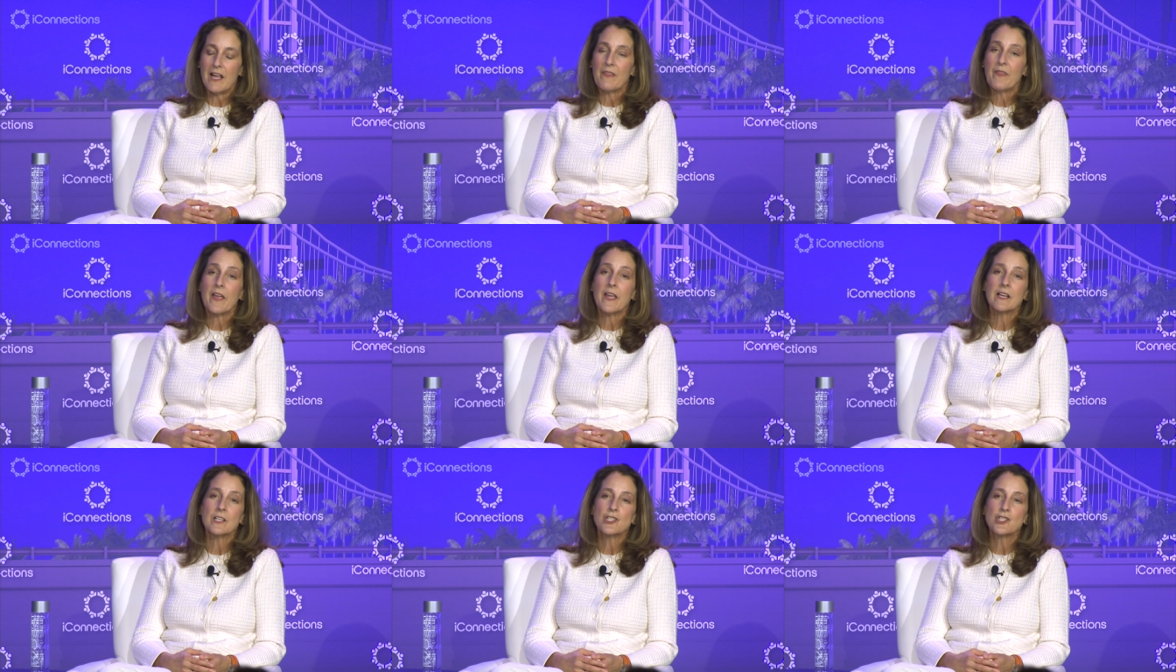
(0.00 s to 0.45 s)
and
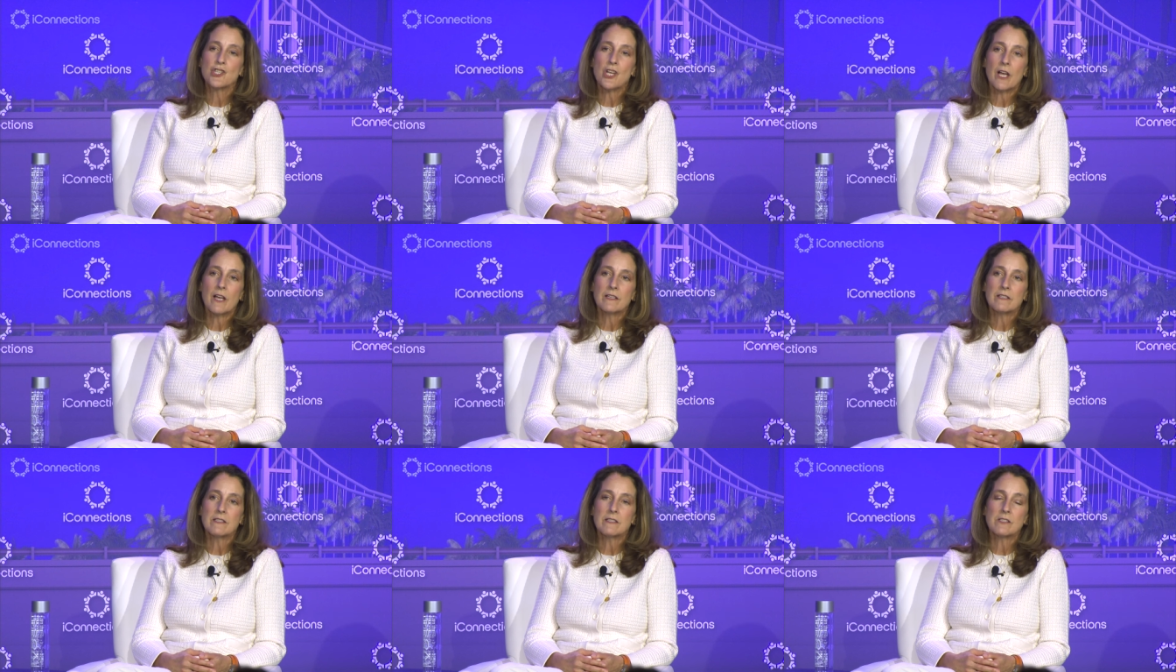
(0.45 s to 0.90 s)
they had
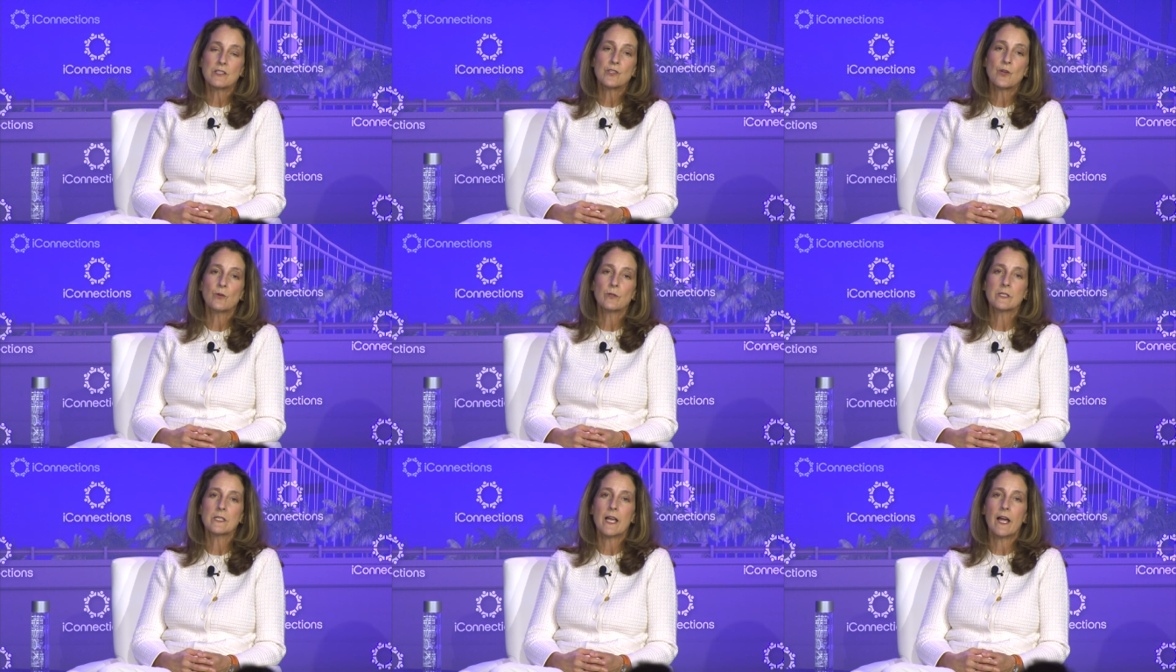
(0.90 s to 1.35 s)
just
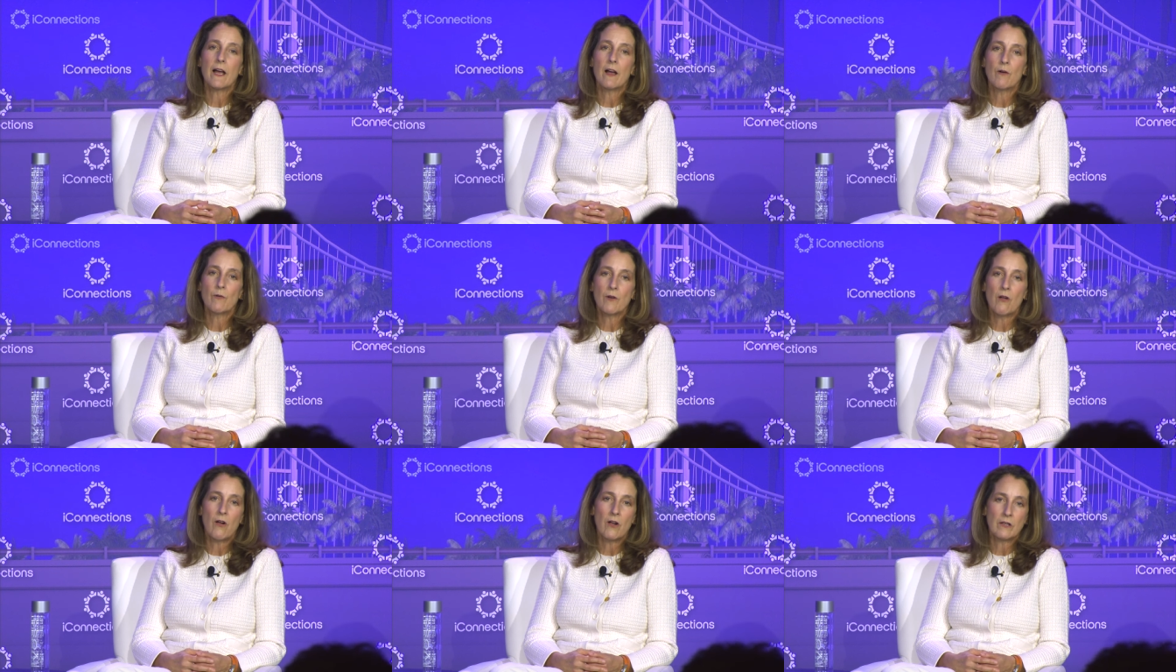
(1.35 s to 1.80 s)
sold
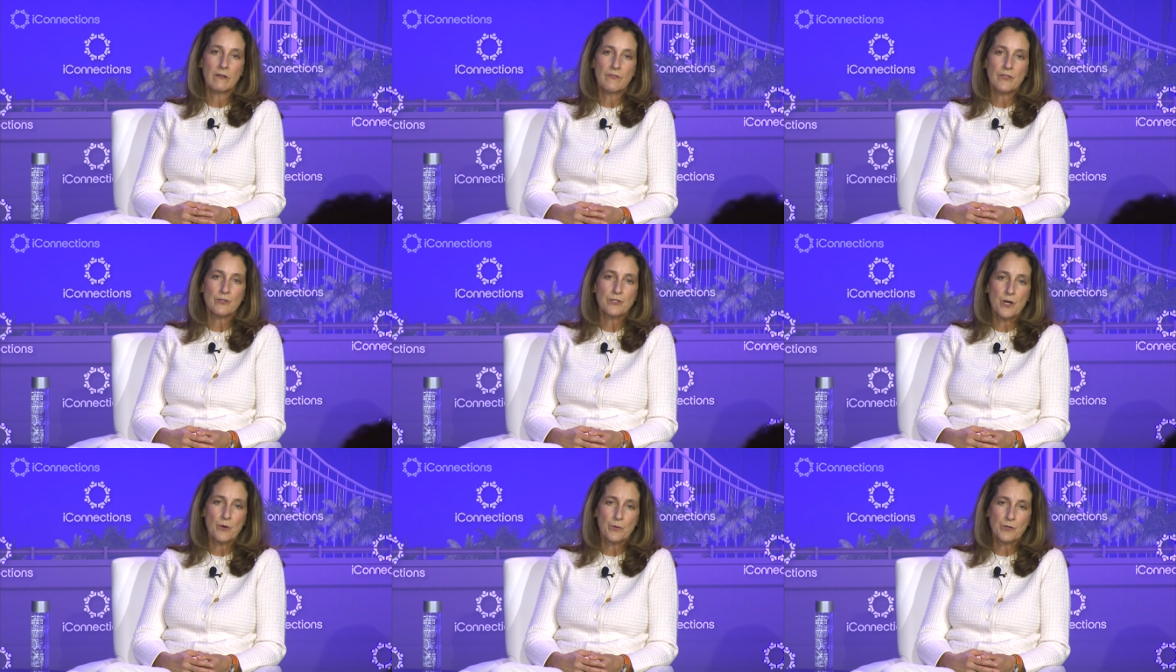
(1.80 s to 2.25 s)
down all of
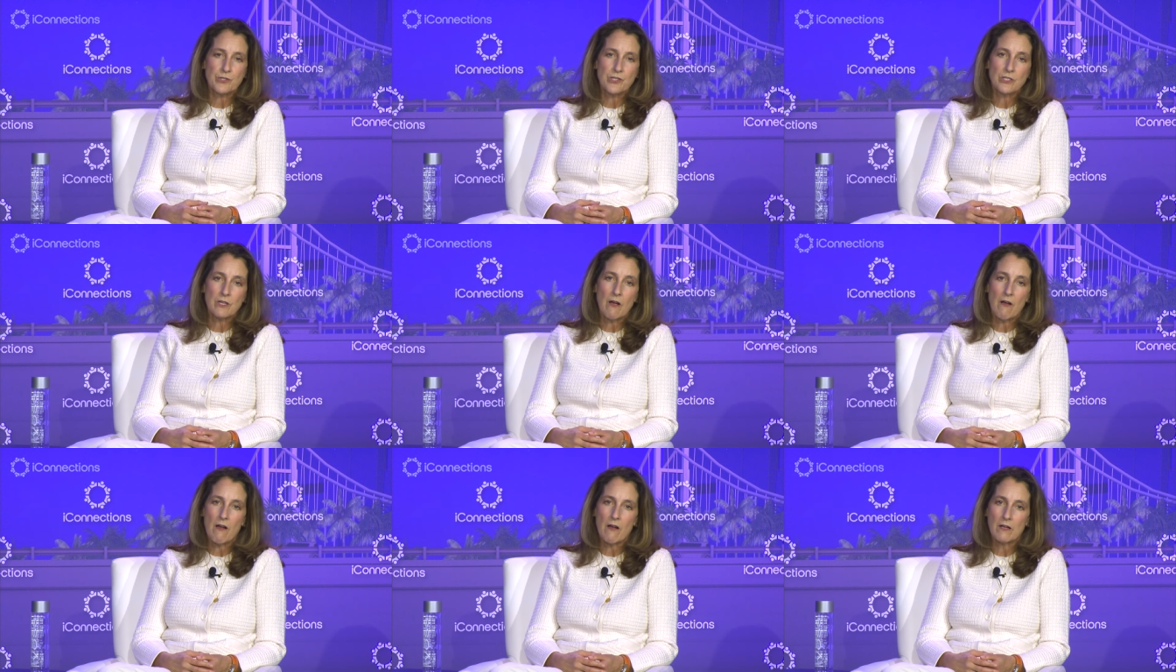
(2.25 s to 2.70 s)
their donor
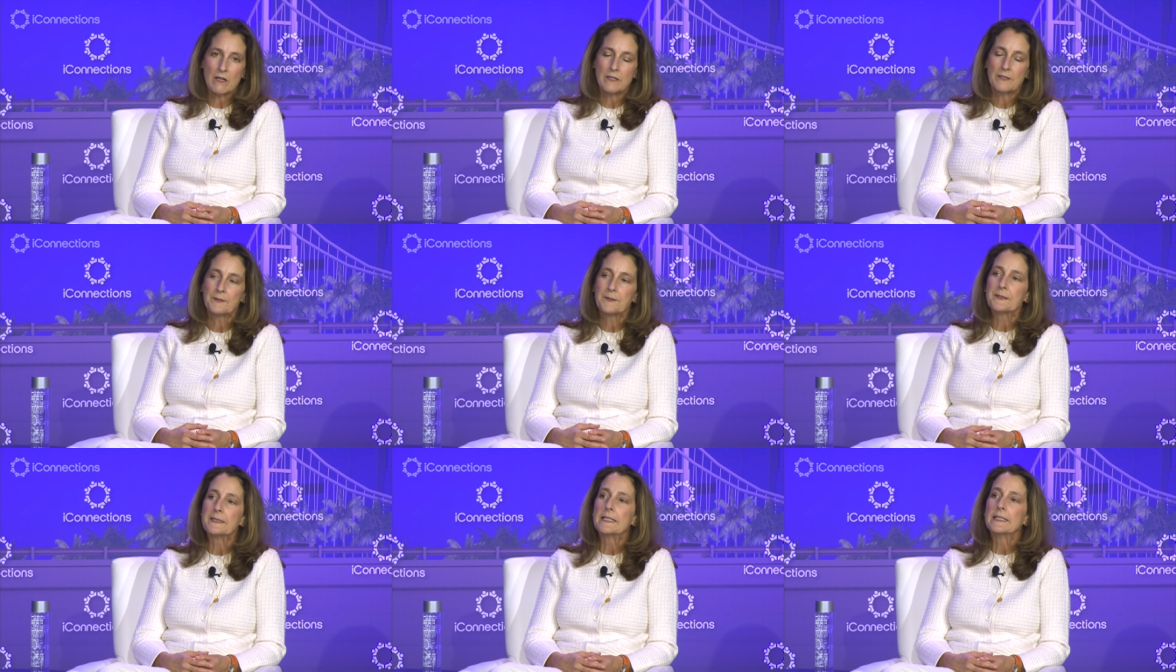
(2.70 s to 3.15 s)
stock.